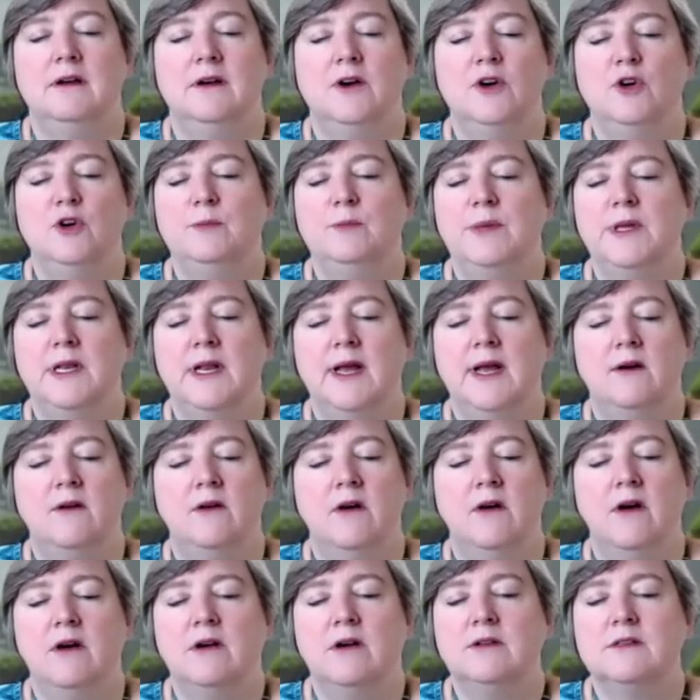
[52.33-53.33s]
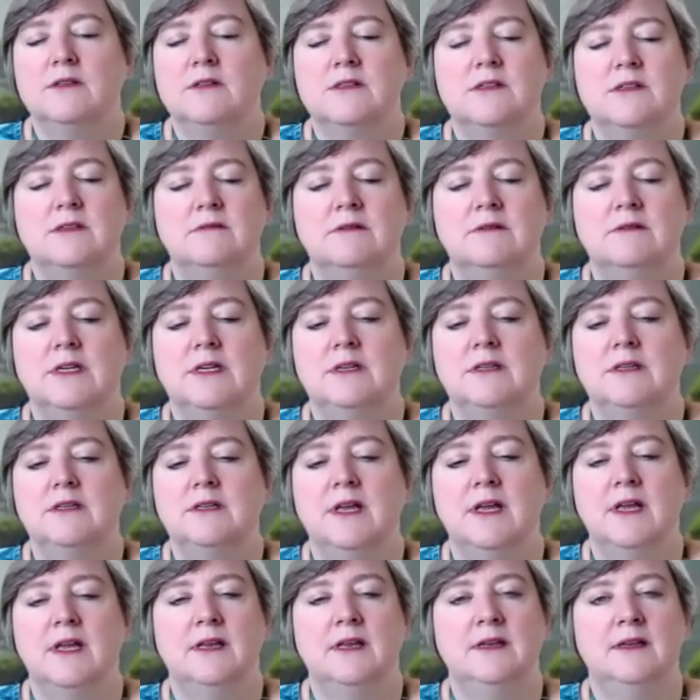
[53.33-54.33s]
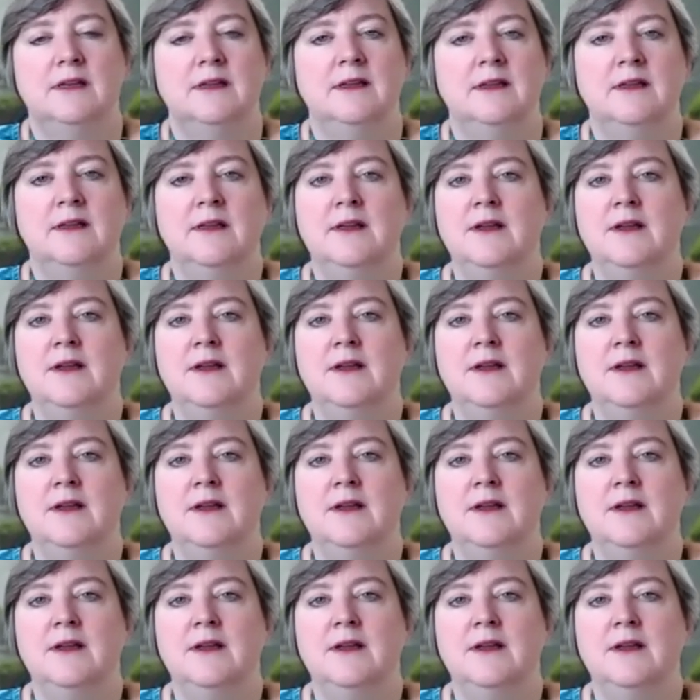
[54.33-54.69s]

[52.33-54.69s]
open our hearts to it and